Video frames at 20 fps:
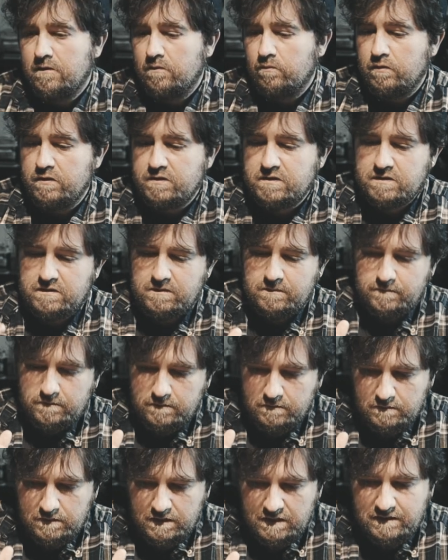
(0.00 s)
which
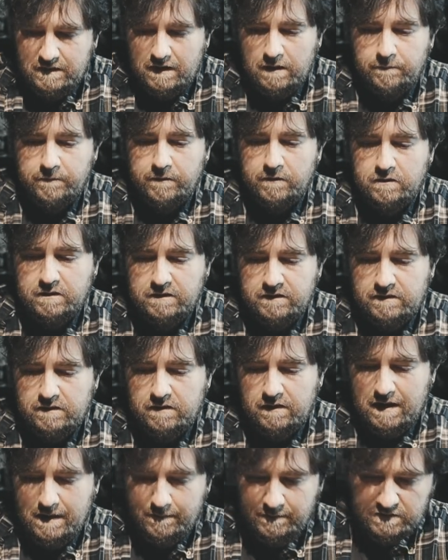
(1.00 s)
is helpful
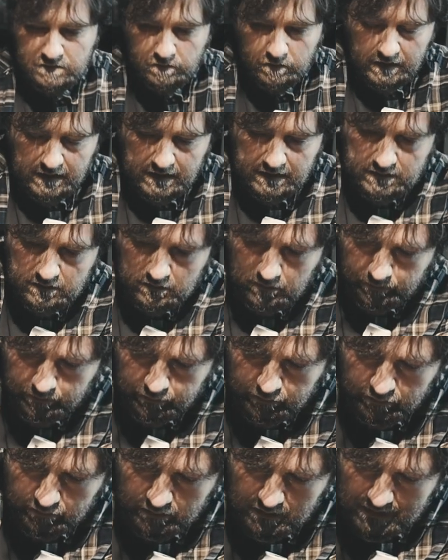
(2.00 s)
considering how much weight you'll
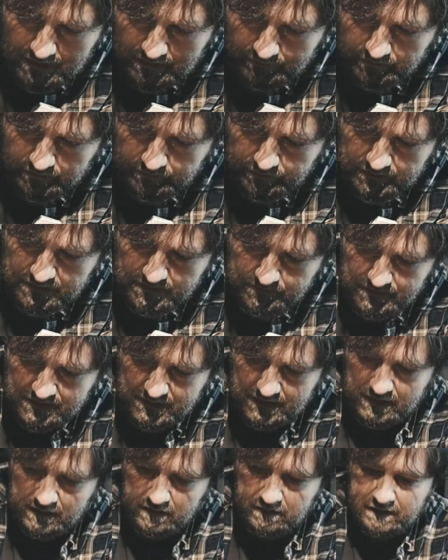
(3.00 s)
probably be
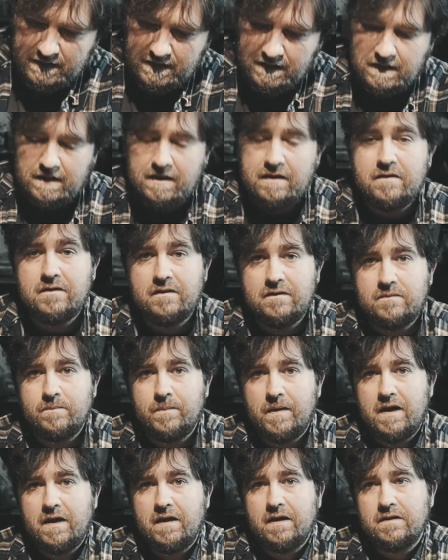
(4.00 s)
carrying in this
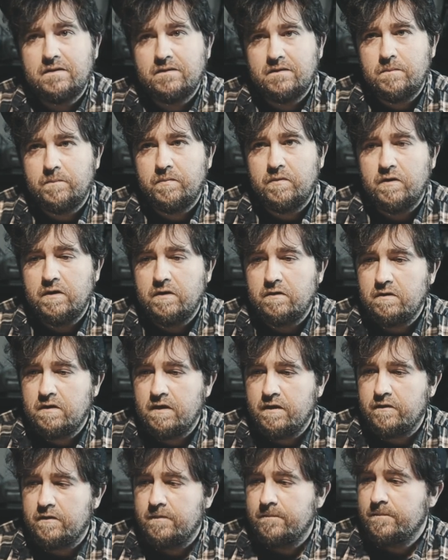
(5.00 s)
bag at some point or
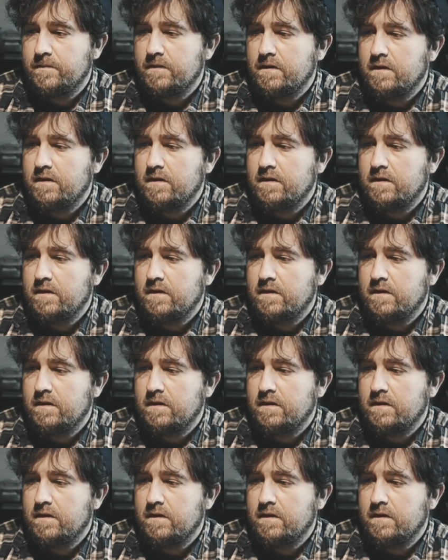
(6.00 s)
another.